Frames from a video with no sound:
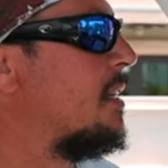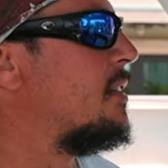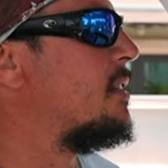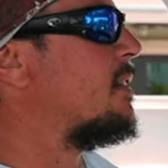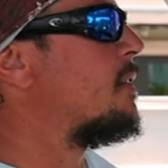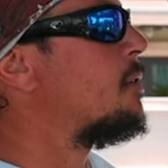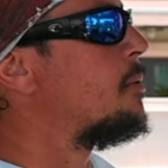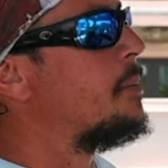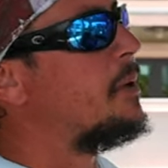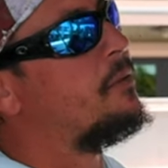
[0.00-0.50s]
gets
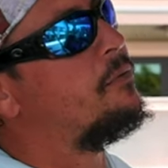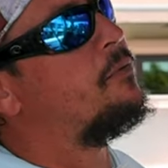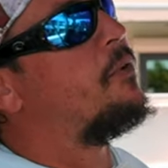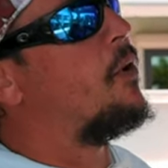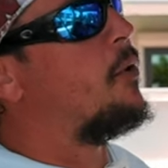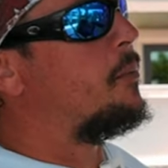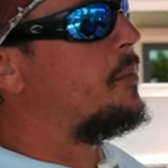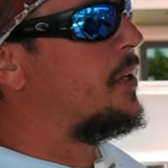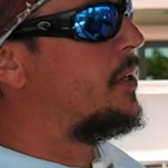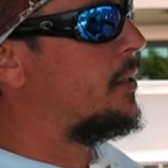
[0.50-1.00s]
a little bit
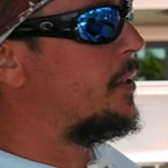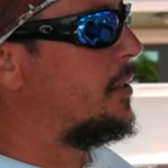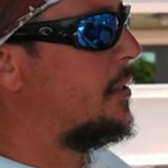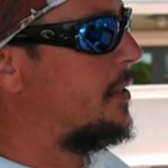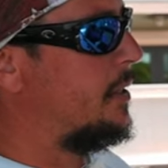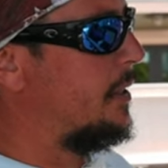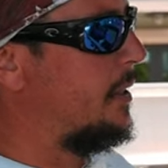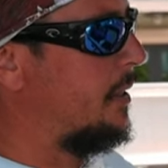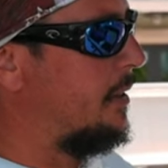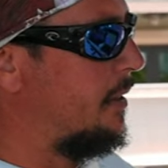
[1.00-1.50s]
foamier
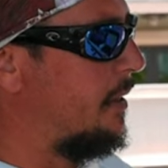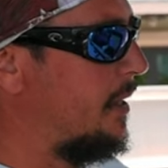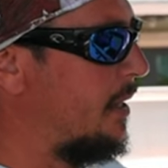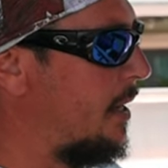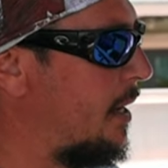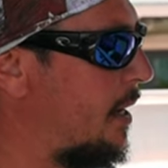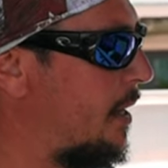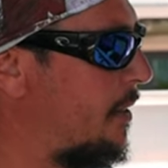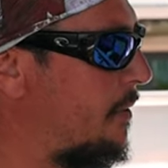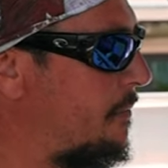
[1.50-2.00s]
in
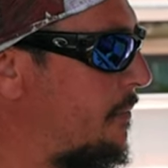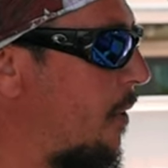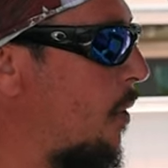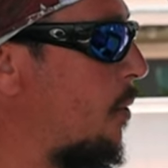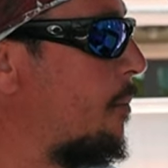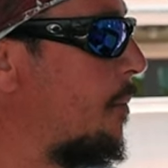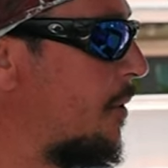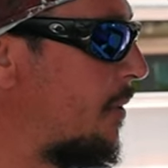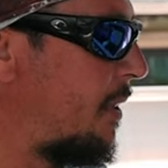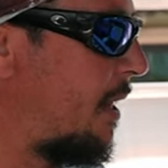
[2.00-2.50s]
the, uh, the
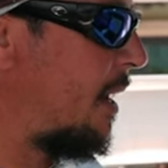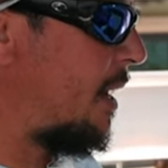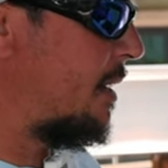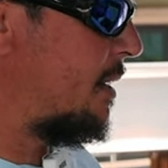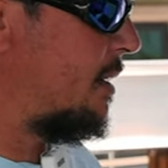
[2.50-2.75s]
foamer that I